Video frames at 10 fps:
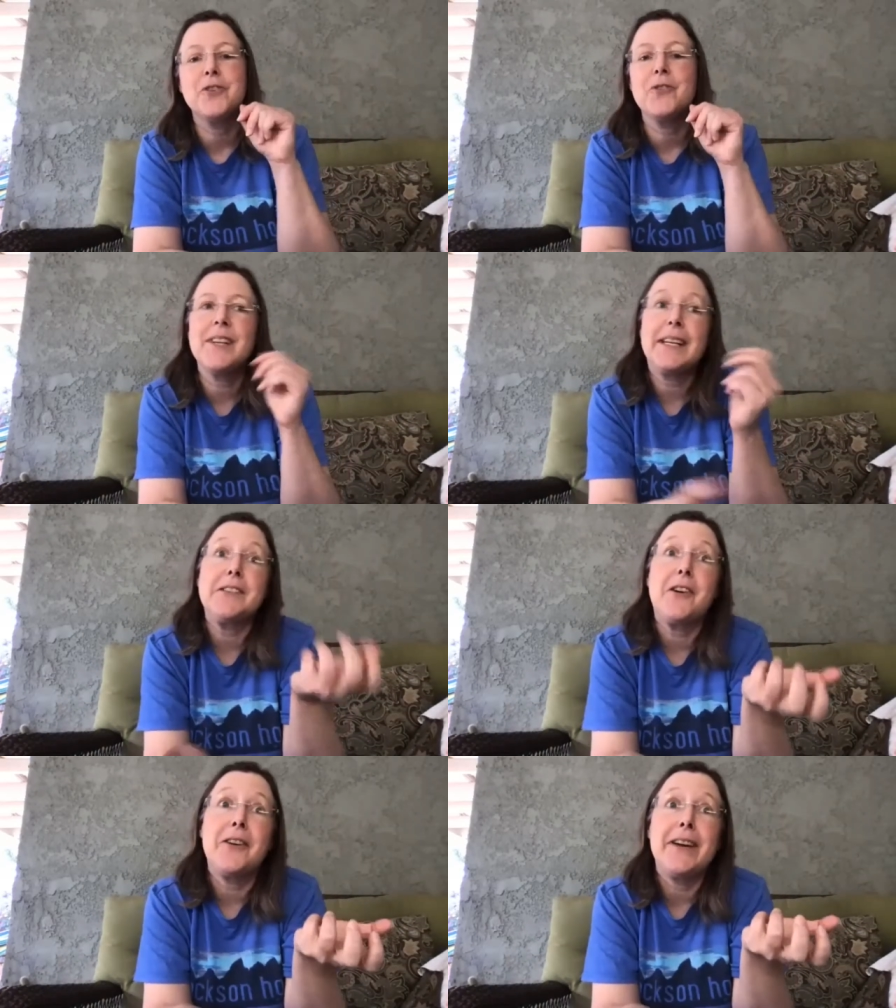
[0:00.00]
Joe's like,
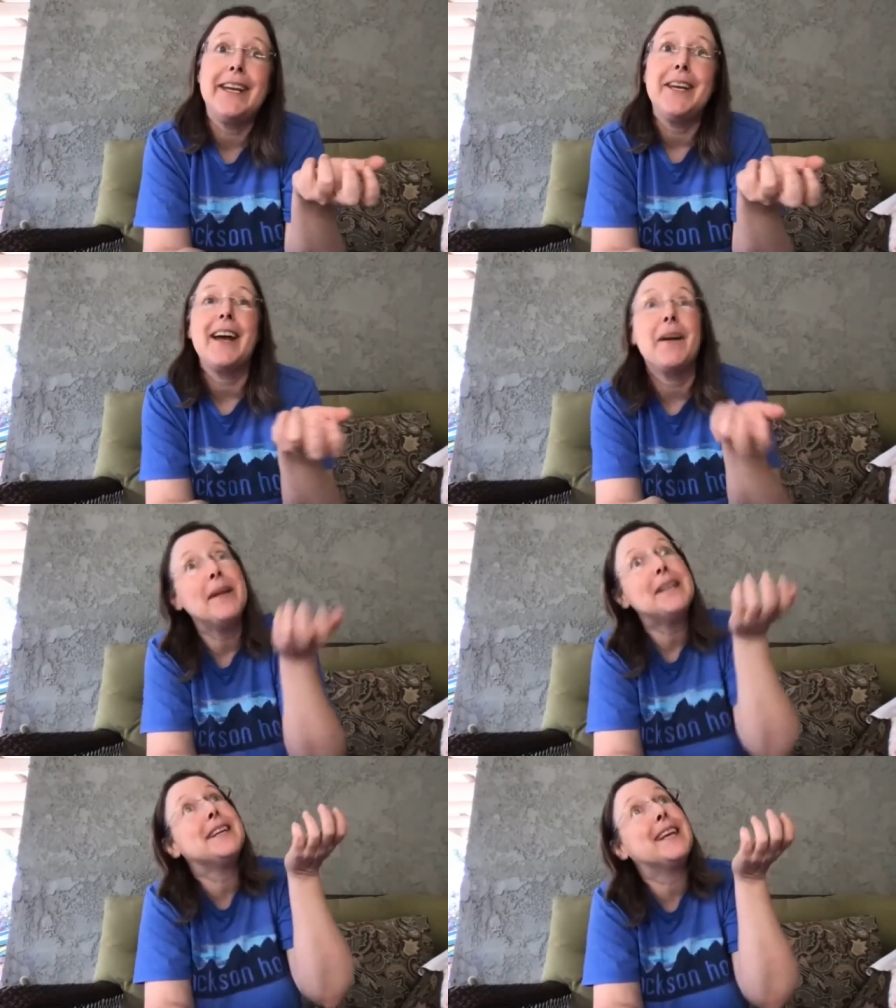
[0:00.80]
sorry, I
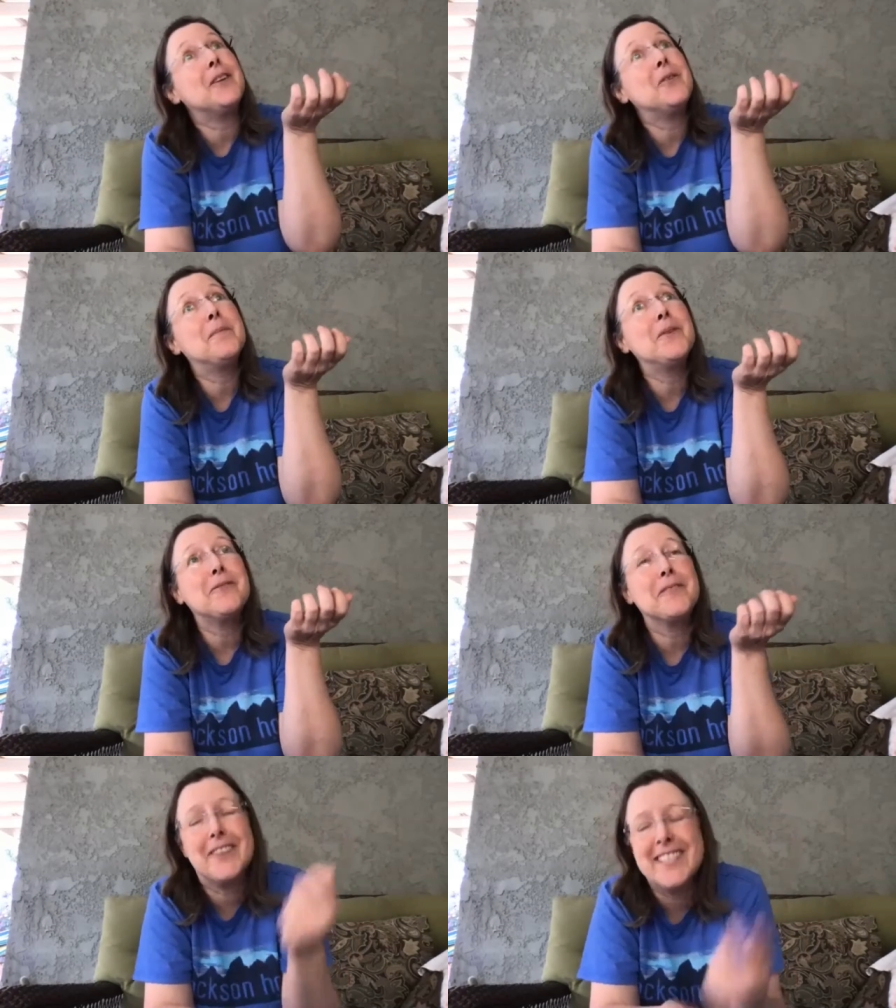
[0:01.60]
meant to get you a book
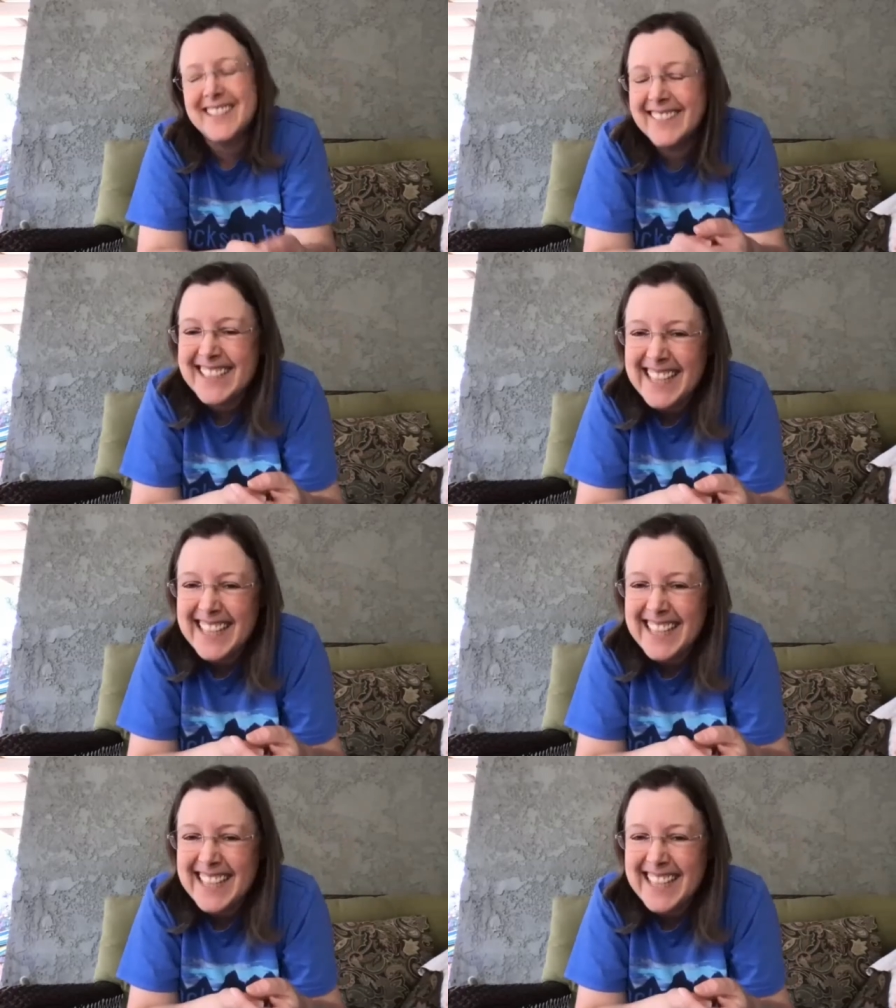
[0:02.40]
for Christmas.